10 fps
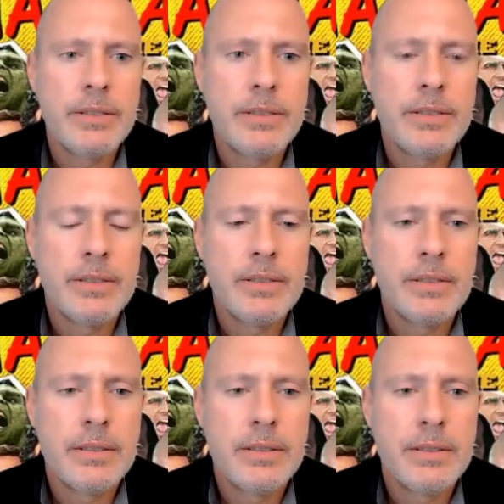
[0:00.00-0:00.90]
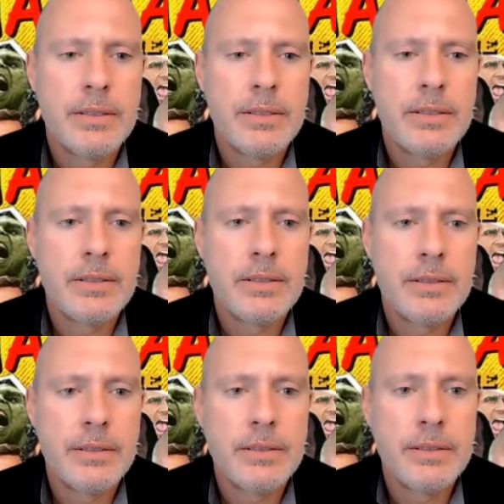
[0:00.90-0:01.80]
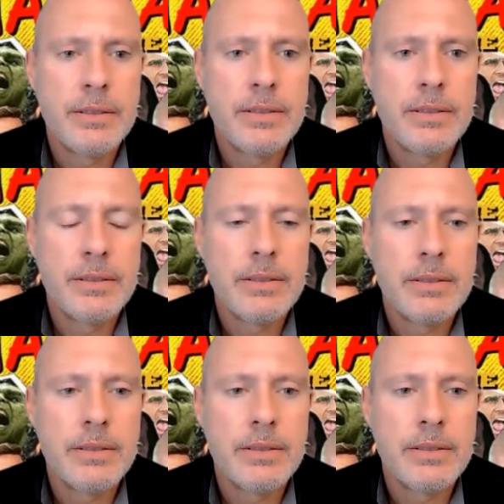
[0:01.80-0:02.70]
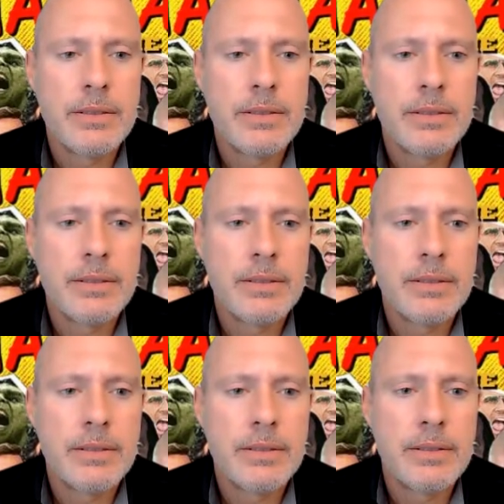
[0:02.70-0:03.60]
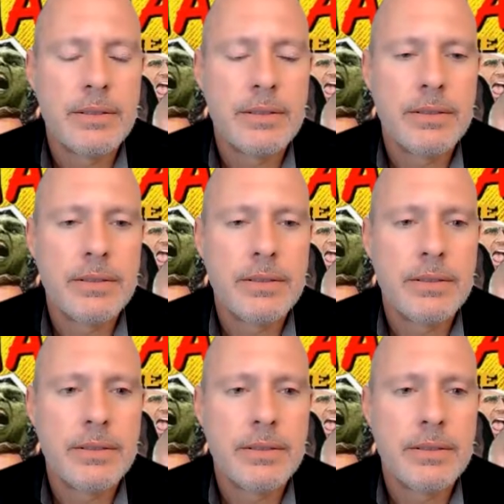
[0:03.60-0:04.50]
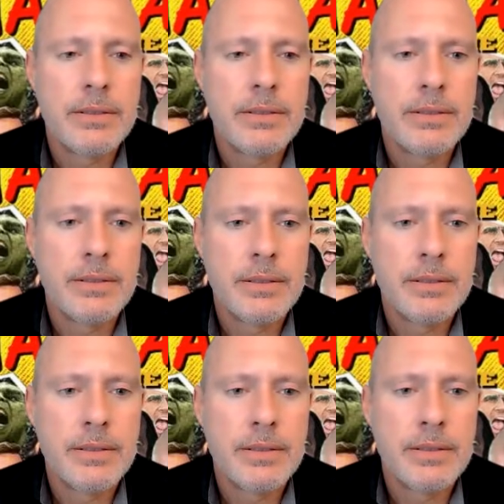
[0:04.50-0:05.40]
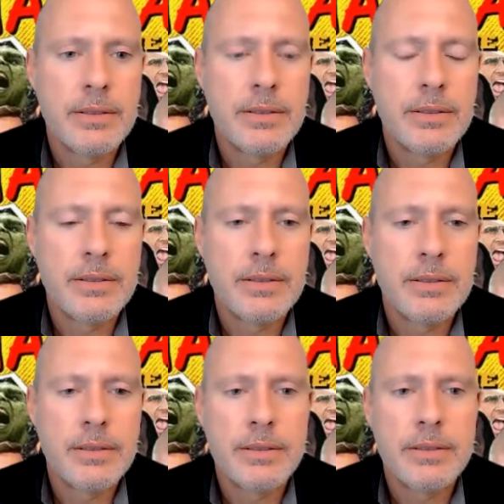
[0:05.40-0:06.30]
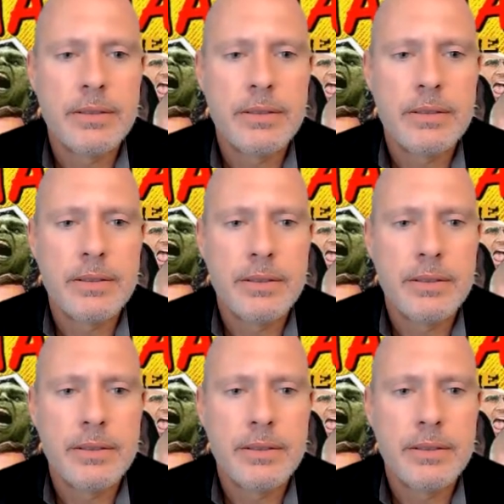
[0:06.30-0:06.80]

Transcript: (silent)